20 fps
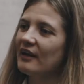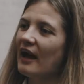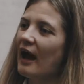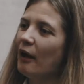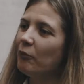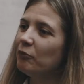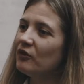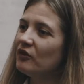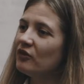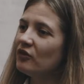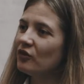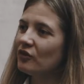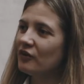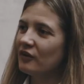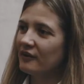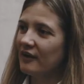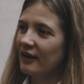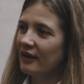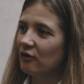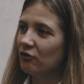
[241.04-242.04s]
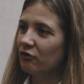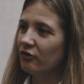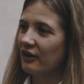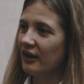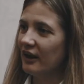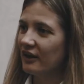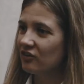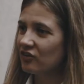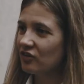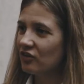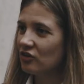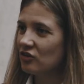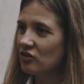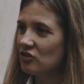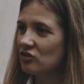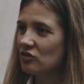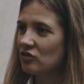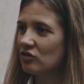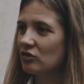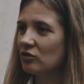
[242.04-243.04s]
happened on the day of
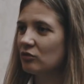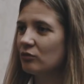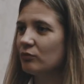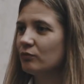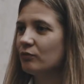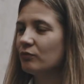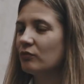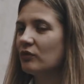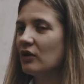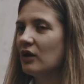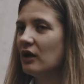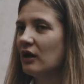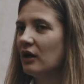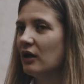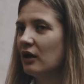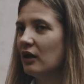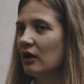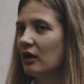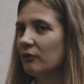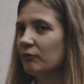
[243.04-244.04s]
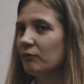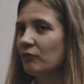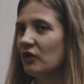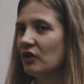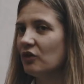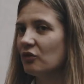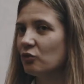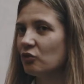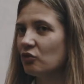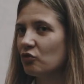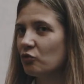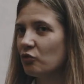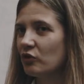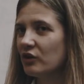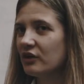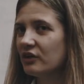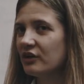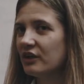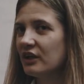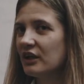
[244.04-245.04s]
elections. It was
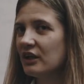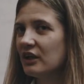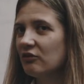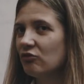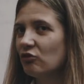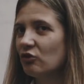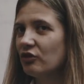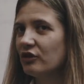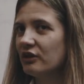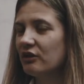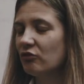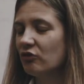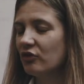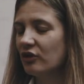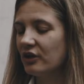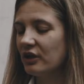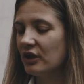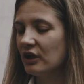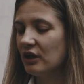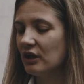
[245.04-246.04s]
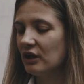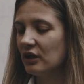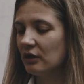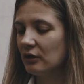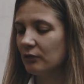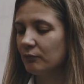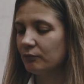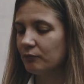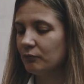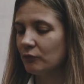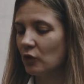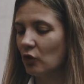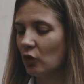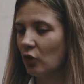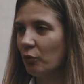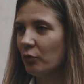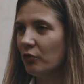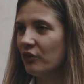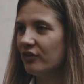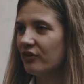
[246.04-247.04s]
very, very, very
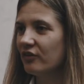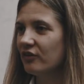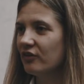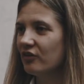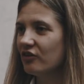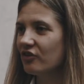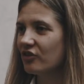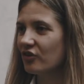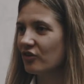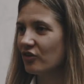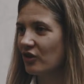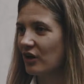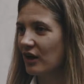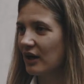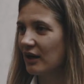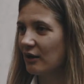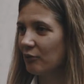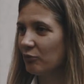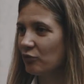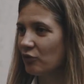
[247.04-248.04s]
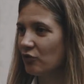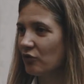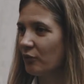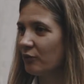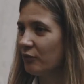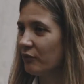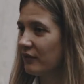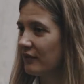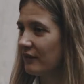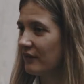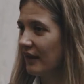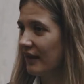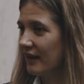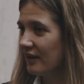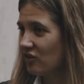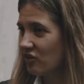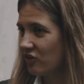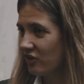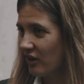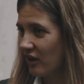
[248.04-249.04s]
open described from
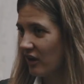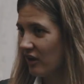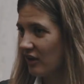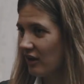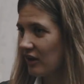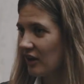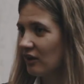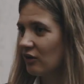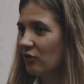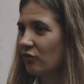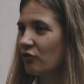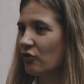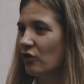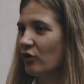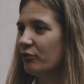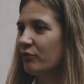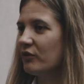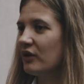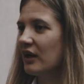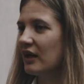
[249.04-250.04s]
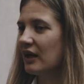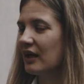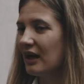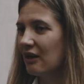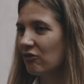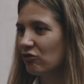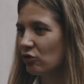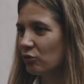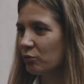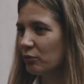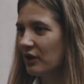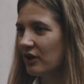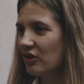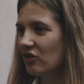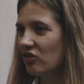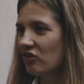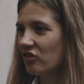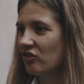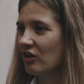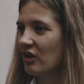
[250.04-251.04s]
their side, from the
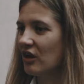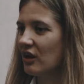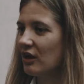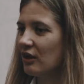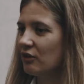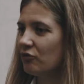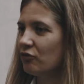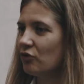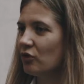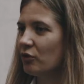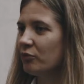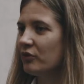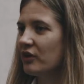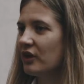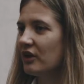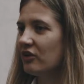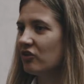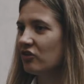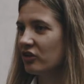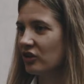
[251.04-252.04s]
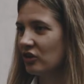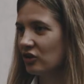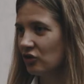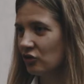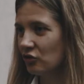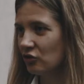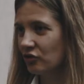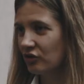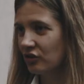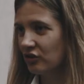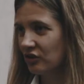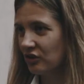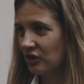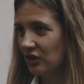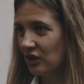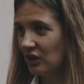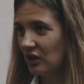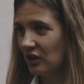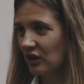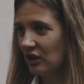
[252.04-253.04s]
government side, from the
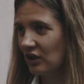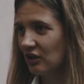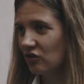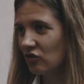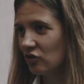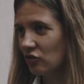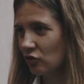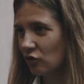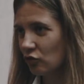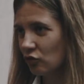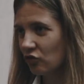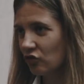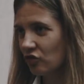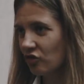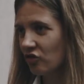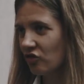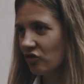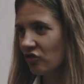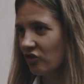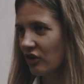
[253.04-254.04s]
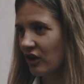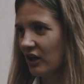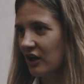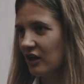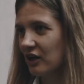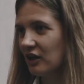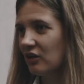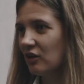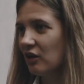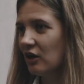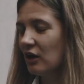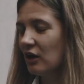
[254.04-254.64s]
security institutions side.